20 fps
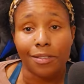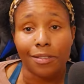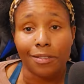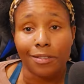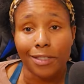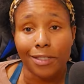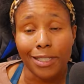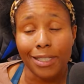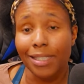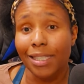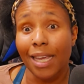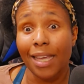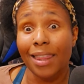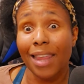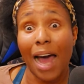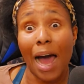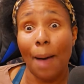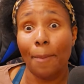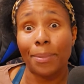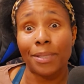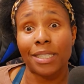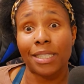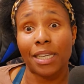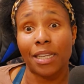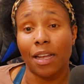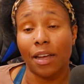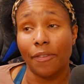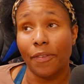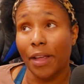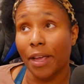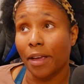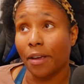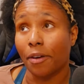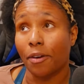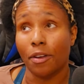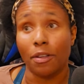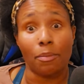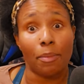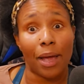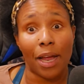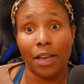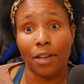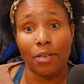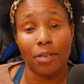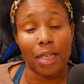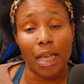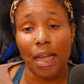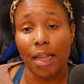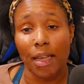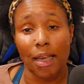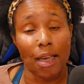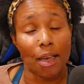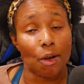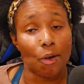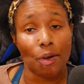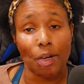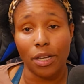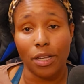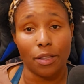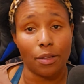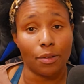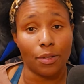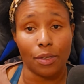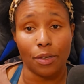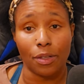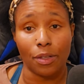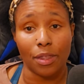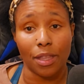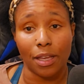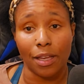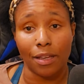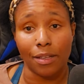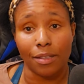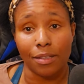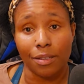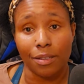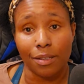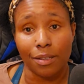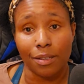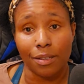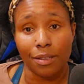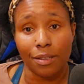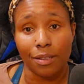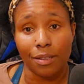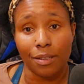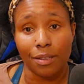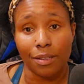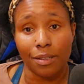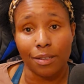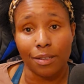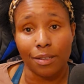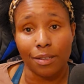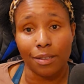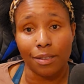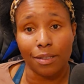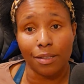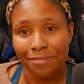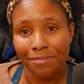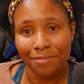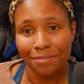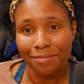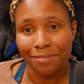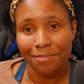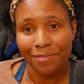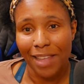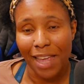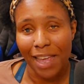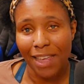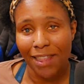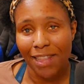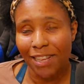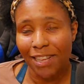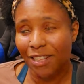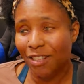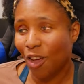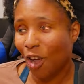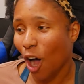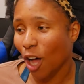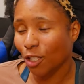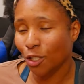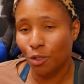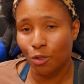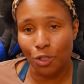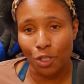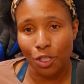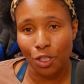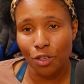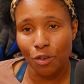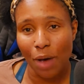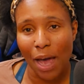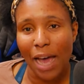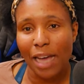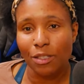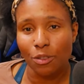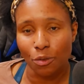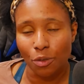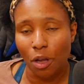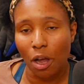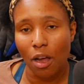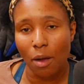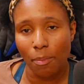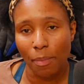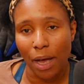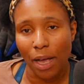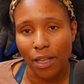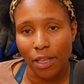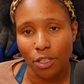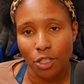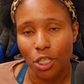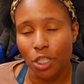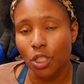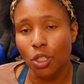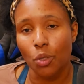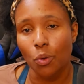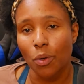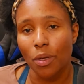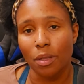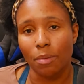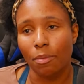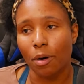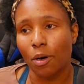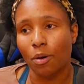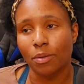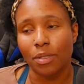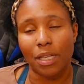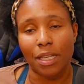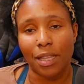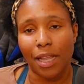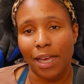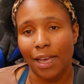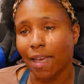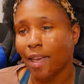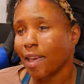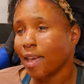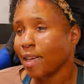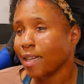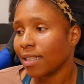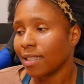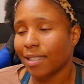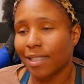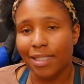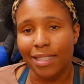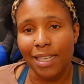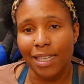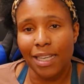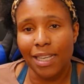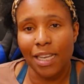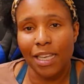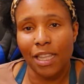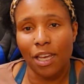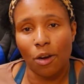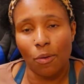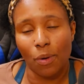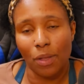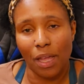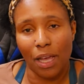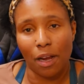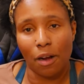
She's like the opposite of like good manners, etiquette, or any of those good things. Like and then also too, as we're talking about it, she's doing the most and like sitting there with like